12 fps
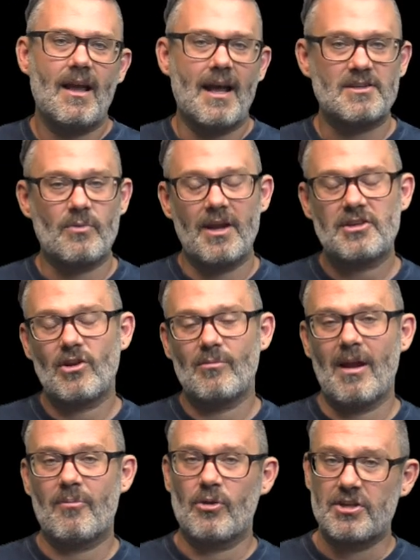As a way of showing
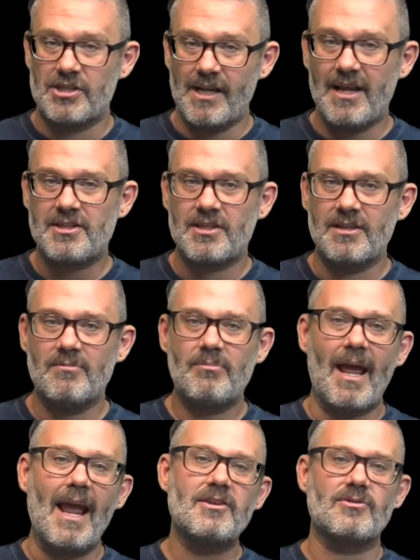my appreciation,
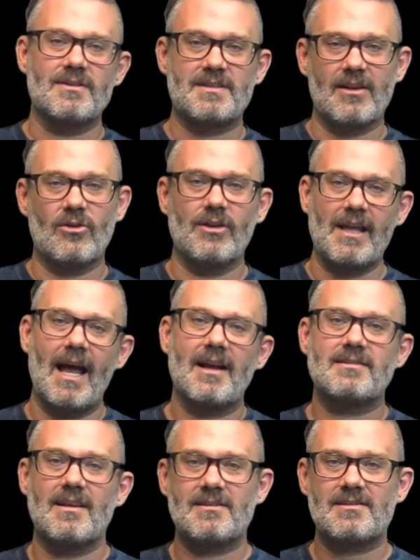patrons get early
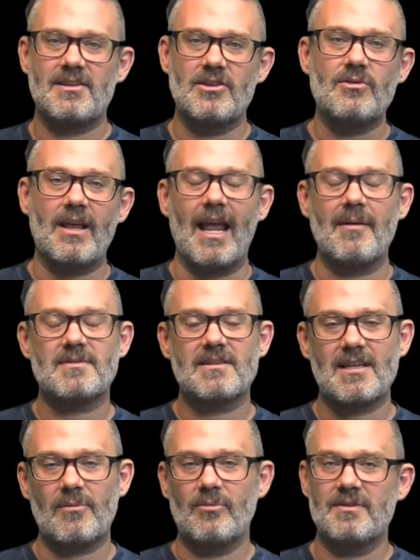access to new games
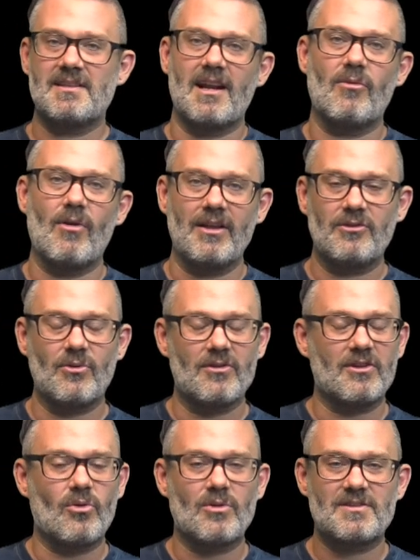and supplements that I write
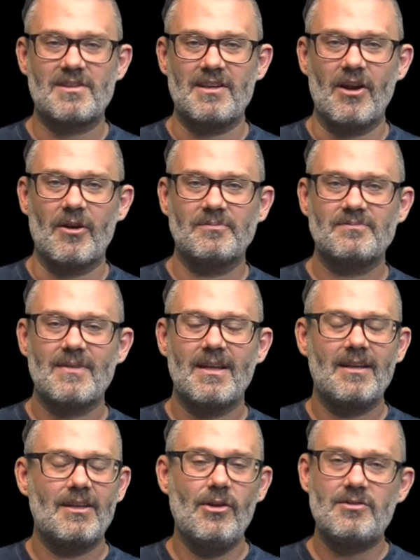throughout the course of the year.
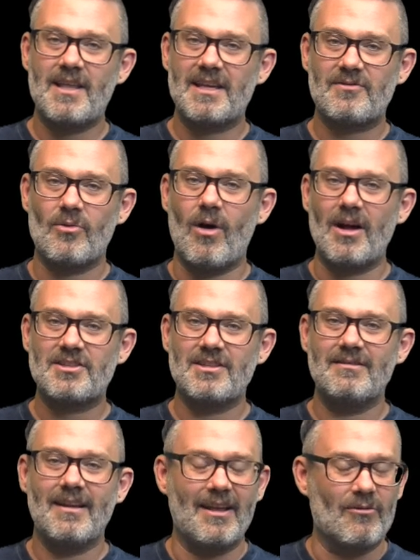Huge thanks for
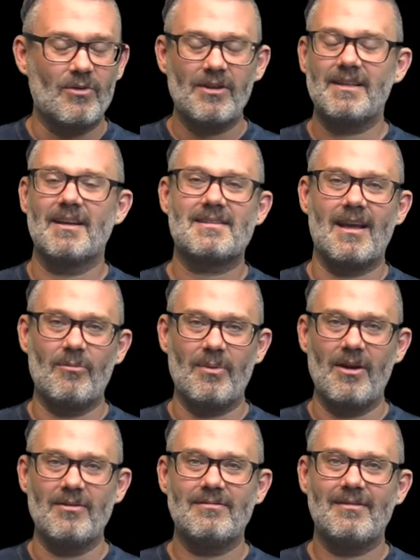watching, it really does help
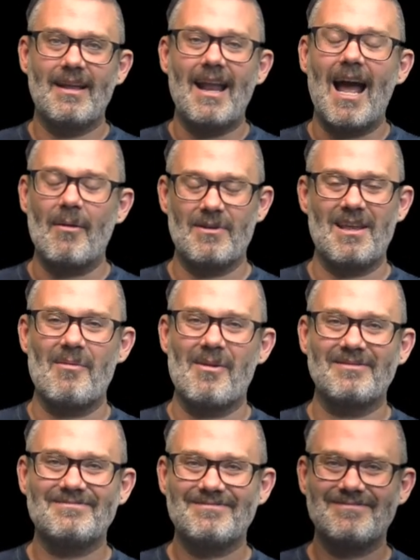out, and happy
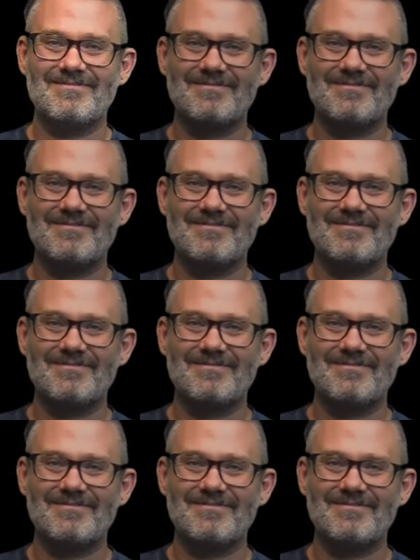gaming.